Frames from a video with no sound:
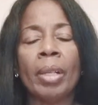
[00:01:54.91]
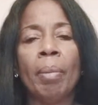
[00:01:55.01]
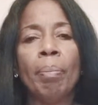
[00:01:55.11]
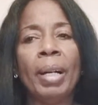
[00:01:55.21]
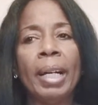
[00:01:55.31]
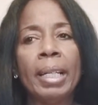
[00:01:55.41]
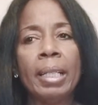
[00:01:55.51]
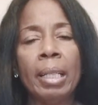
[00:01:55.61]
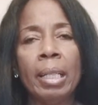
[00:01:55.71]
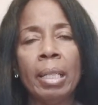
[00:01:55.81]

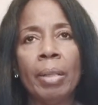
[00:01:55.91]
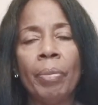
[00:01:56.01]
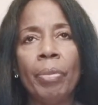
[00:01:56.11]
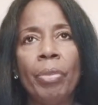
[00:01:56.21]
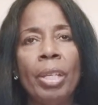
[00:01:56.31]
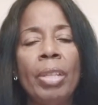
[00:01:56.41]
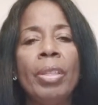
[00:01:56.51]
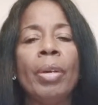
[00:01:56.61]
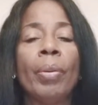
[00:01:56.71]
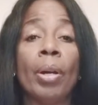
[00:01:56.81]
But then
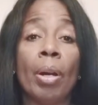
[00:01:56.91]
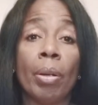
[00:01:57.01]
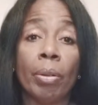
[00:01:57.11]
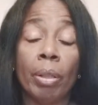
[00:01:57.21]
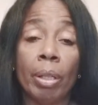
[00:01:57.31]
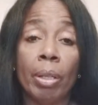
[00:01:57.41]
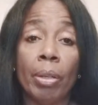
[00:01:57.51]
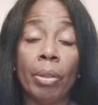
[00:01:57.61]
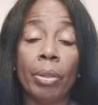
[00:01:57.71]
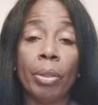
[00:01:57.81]
there are
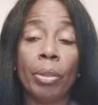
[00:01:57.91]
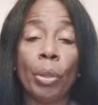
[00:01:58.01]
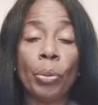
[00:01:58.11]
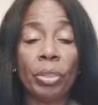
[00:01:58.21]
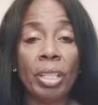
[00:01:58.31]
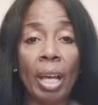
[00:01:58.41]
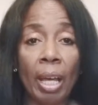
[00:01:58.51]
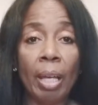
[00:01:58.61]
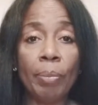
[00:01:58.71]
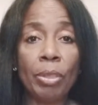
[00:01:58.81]
those
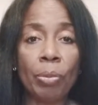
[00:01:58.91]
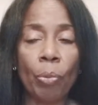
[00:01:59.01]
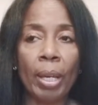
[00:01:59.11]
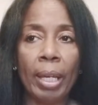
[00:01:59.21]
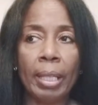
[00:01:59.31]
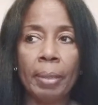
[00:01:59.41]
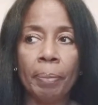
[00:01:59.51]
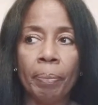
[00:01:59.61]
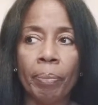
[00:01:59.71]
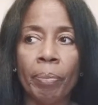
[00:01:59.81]
times
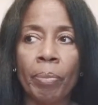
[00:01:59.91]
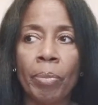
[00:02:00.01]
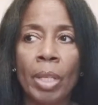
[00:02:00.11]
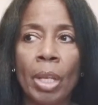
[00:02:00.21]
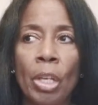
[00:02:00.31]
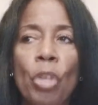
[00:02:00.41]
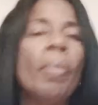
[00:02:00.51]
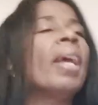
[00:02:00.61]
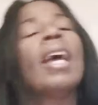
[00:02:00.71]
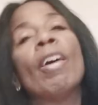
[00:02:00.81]
when you
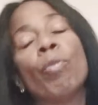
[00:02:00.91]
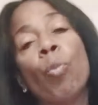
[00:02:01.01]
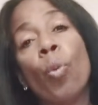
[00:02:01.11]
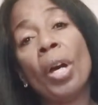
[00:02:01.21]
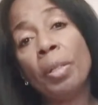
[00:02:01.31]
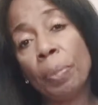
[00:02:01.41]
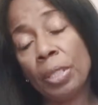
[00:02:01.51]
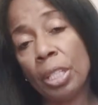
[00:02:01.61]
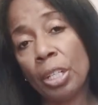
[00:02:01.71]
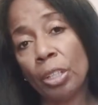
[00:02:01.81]
may have one
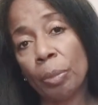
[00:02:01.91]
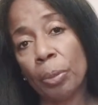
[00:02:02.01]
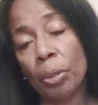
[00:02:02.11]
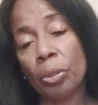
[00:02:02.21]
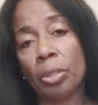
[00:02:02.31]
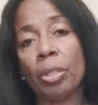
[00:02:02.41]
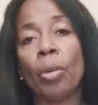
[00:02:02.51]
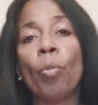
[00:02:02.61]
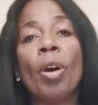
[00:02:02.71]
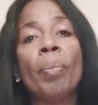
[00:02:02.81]
particular person or one